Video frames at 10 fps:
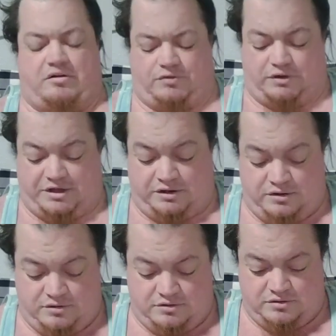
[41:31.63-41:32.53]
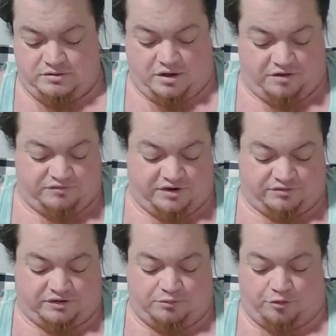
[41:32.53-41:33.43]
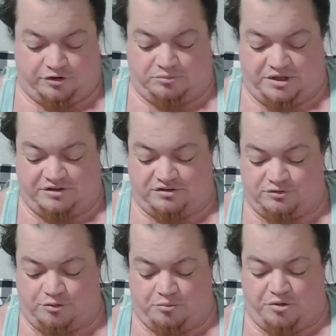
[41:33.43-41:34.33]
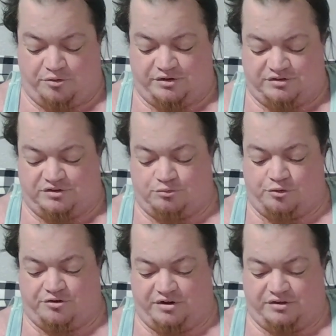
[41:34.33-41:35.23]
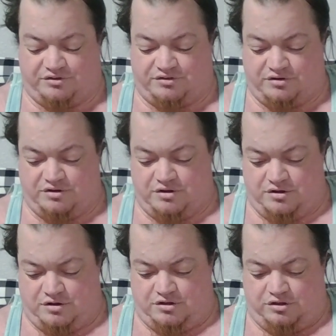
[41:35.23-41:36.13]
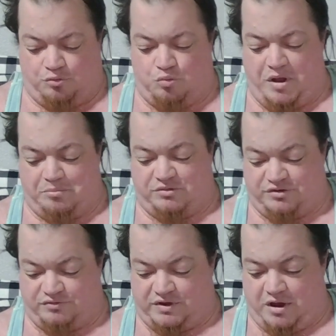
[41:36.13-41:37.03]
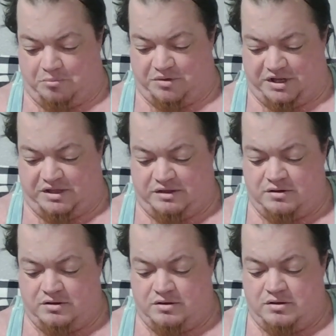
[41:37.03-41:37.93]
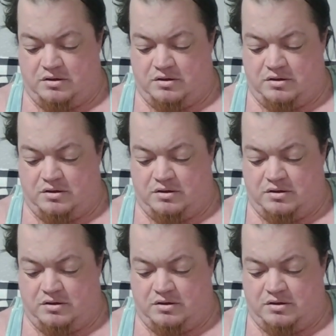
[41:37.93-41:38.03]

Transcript: thankfully. I've definitely worked at places where bonuses were just the whims of the company.